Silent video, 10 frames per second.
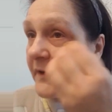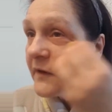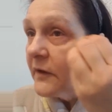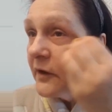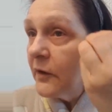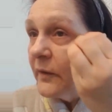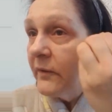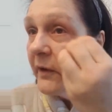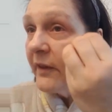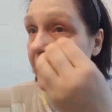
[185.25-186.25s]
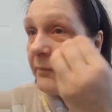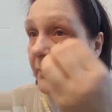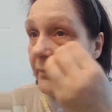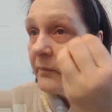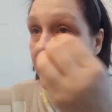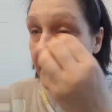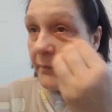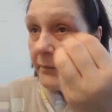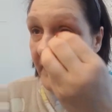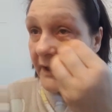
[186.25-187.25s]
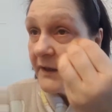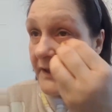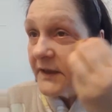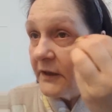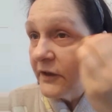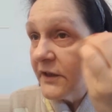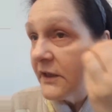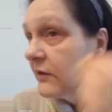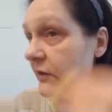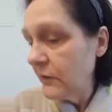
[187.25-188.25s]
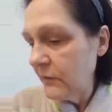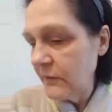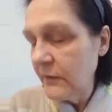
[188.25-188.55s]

just going to go in with my Concealer Zero,